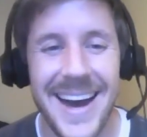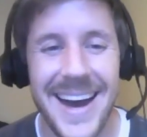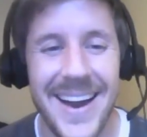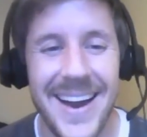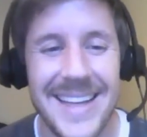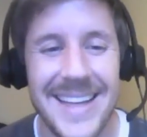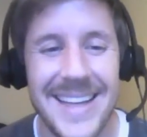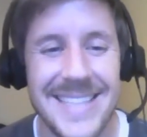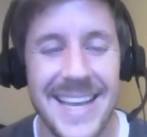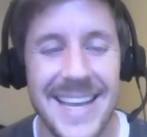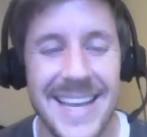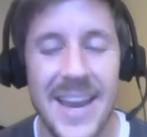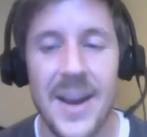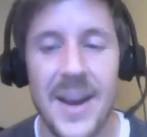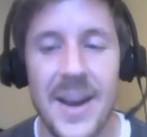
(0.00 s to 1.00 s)
All right.
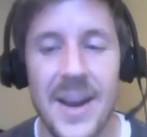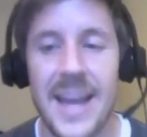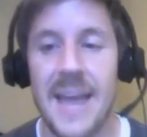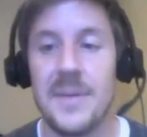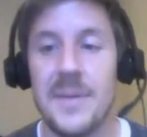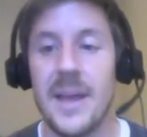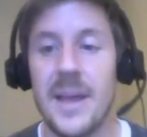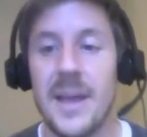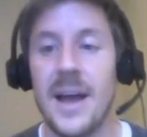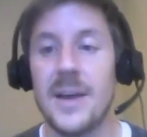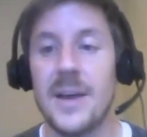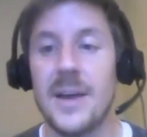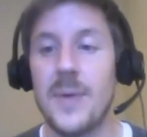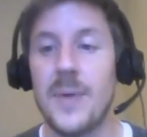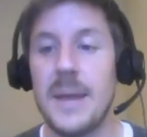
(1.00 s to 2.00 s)
Take care and have a
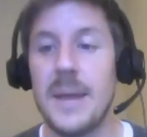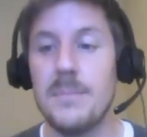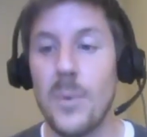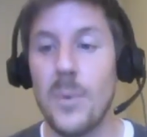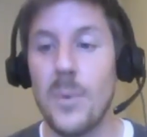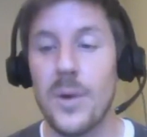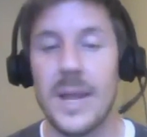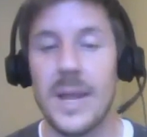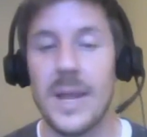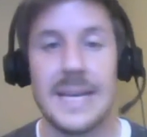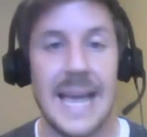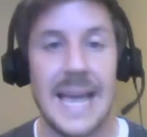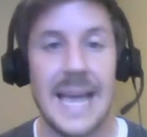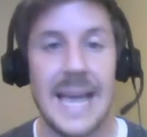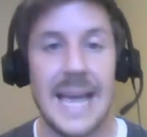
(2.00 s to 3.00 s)
uh, great
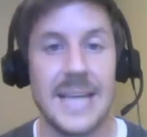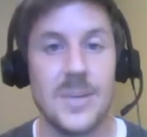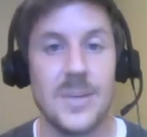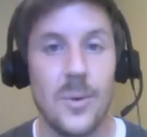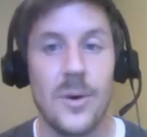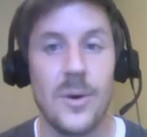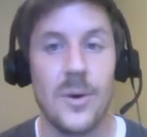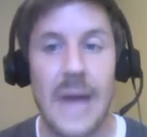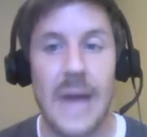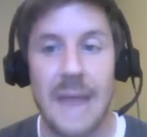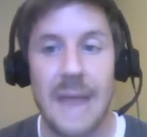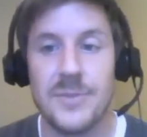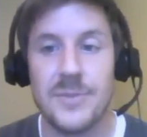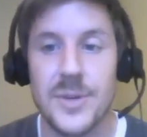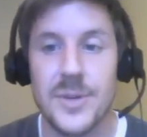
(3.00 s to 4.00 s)
morning, night, or
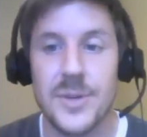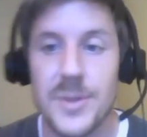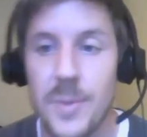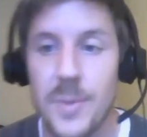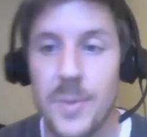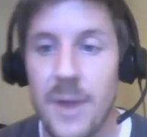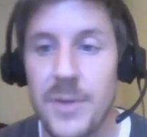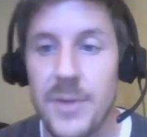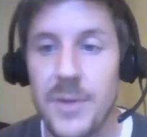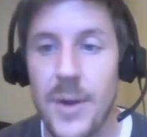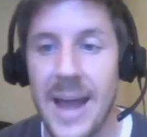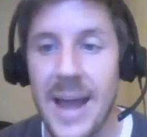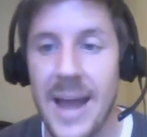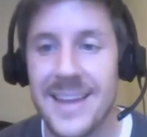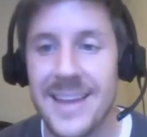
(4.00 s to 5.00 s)
afternoon wherever
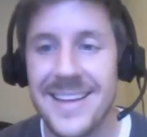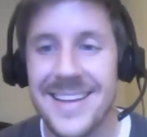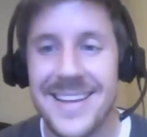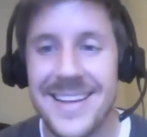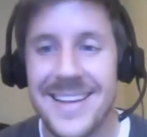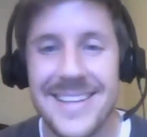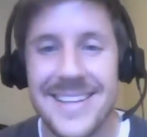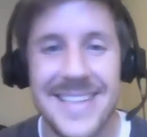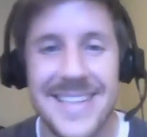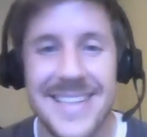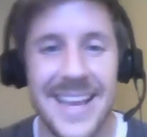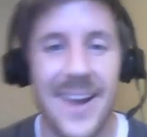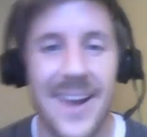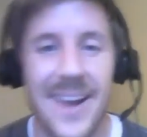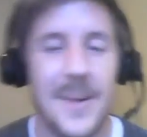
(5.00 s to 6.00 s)
you're at. Thank
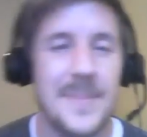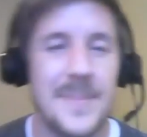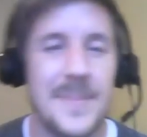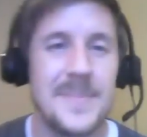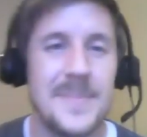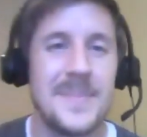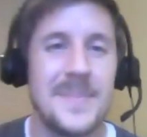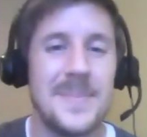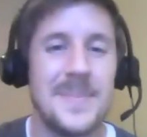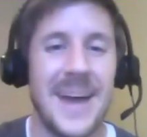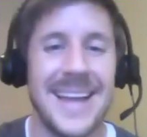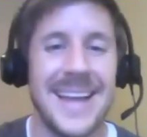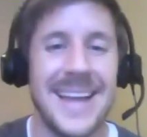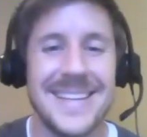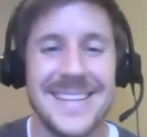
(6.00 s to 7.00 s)
take you, care. Thank you, Thank you, Thank you
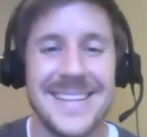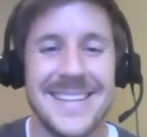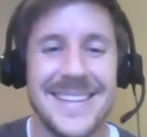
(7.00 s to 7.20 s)
so much.